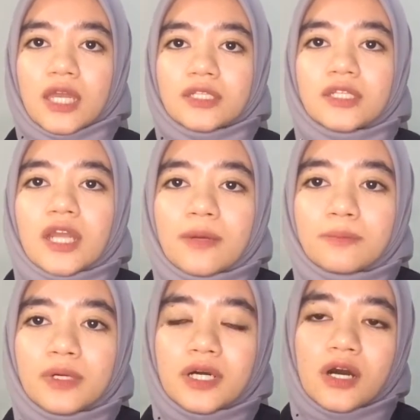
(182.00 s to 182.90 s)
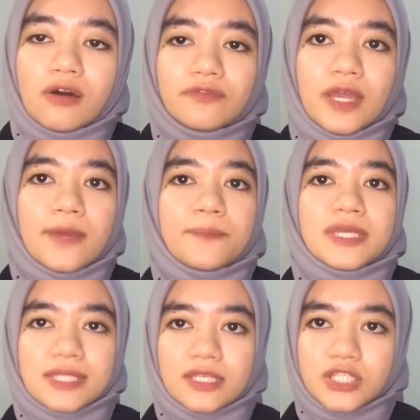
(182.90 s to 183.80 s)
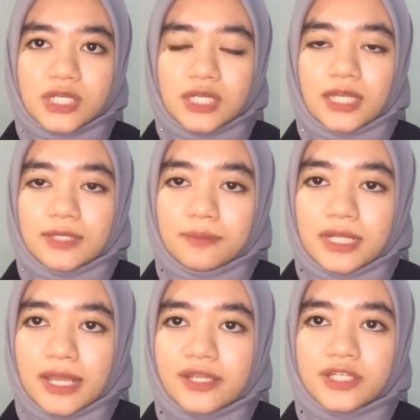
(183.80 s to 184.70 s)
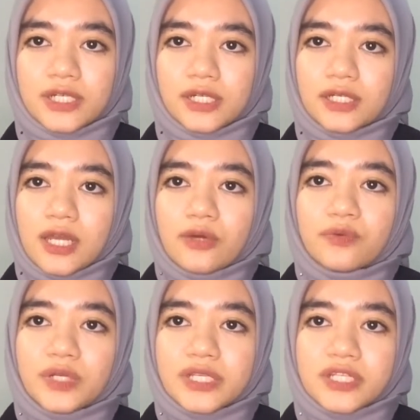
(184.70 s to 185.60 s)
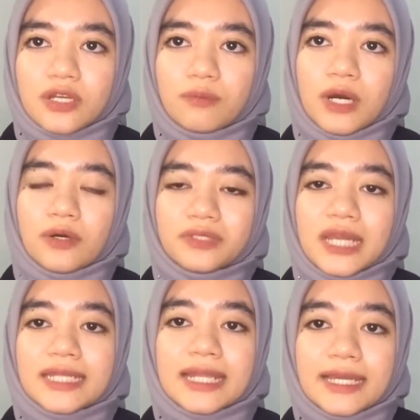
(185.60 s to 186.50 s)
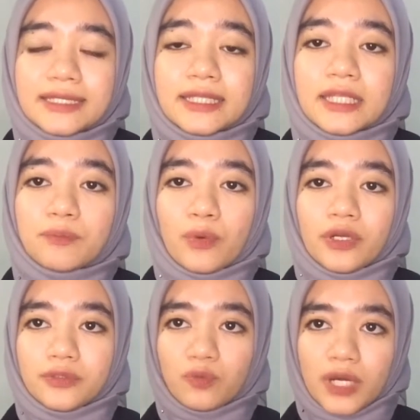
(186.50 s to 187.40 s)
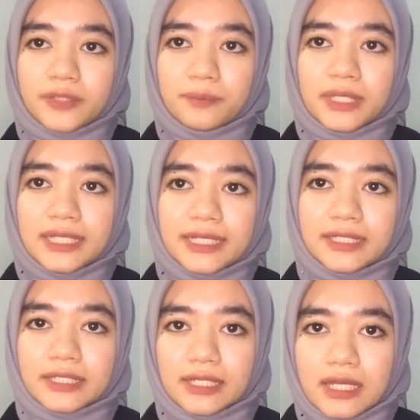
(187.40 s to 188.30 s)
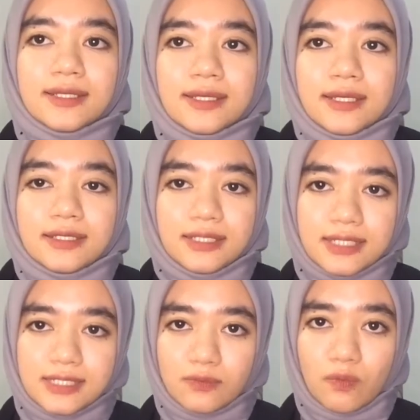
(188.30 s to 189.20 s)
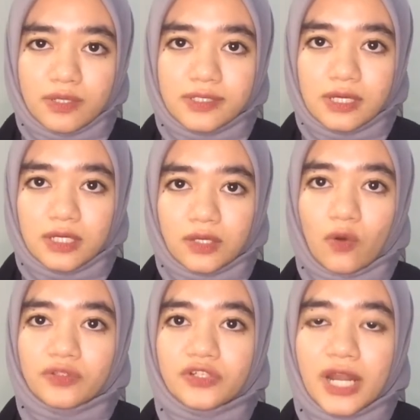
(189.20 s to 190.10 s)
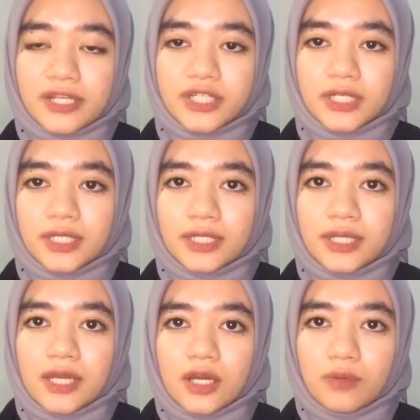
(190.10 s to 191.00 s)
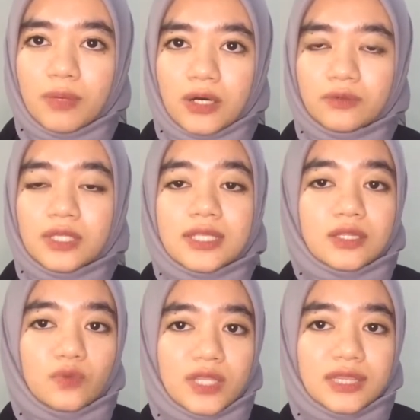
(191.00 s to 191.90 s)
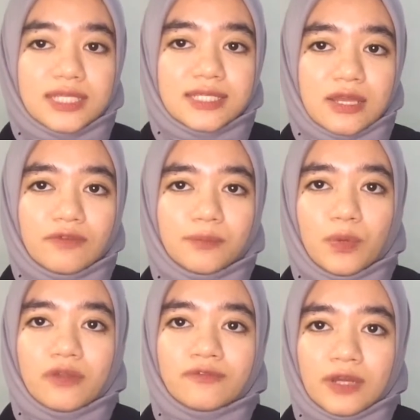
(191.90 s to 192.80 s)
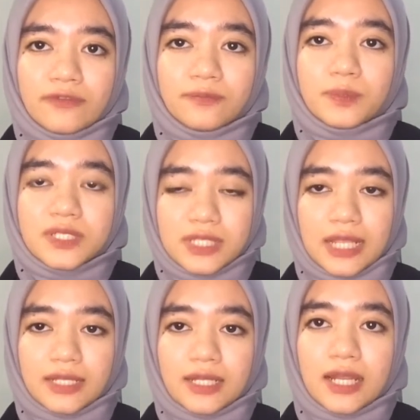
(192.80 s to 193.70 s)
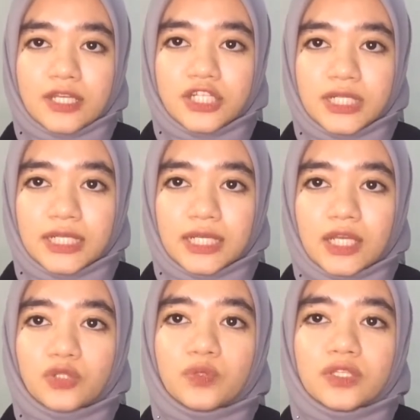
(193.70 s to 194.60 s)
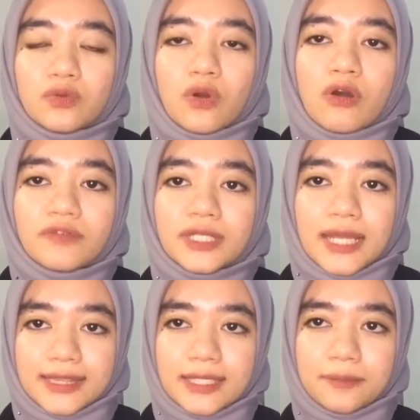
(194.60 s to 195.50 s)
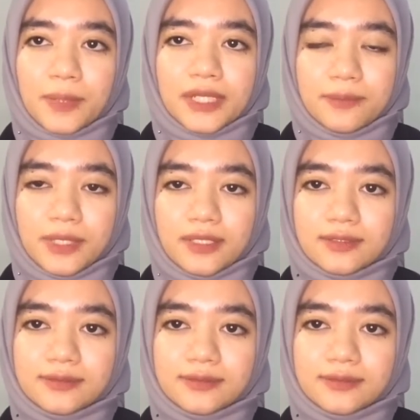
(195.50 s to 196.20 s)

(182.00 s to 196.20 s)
the number of air passengers in Malaysia reached about 19.1 million. This was a contraction about 27.5%, largely due to COVID-19 pandemic.